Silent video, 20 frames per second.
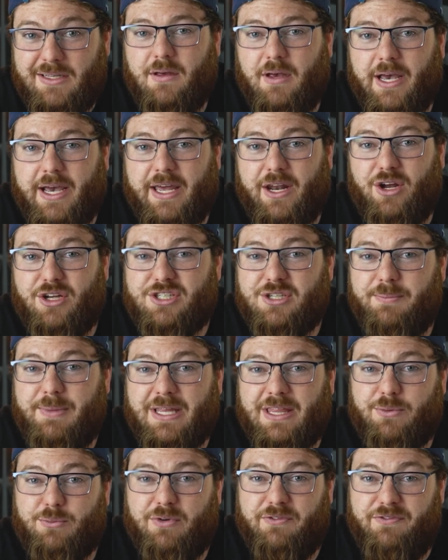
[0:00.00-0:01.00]
It can also make
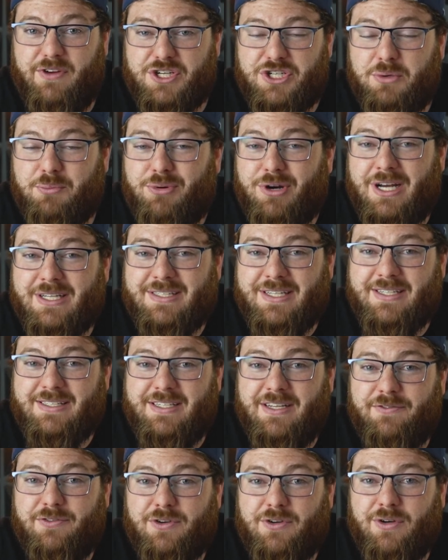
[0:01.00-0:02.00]
the revision process
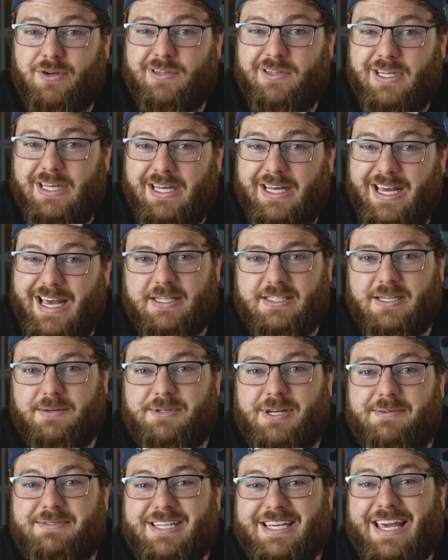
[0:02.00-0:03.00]
difficult, and
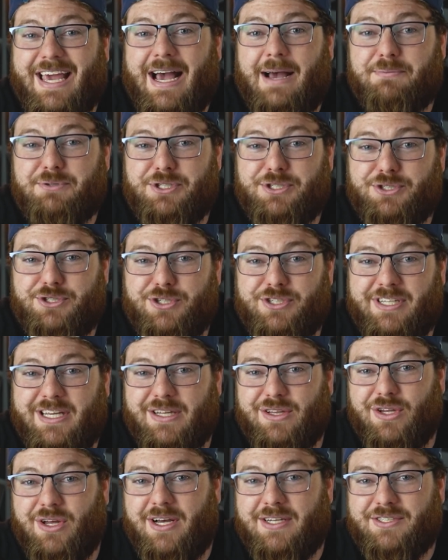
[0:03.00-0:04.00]
sometimes the captions just
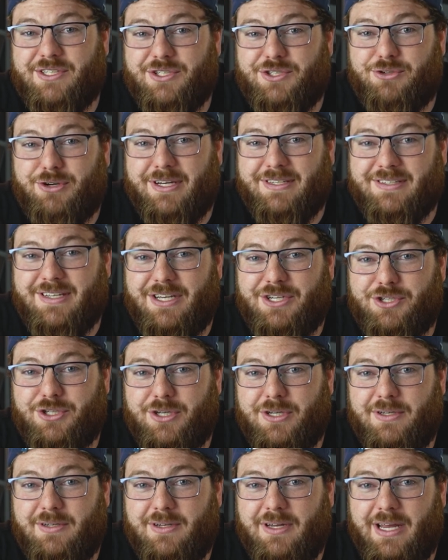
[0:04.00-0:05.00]
get lost in
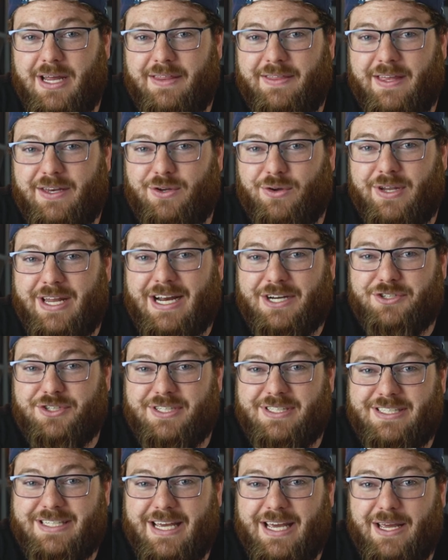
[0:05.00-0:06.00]
translation and they don't actually
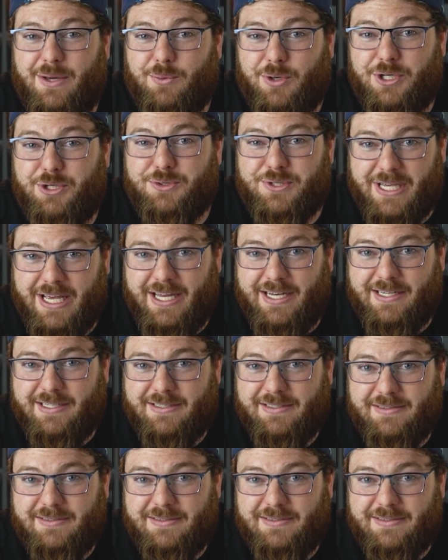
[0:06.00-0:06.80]
say what you said.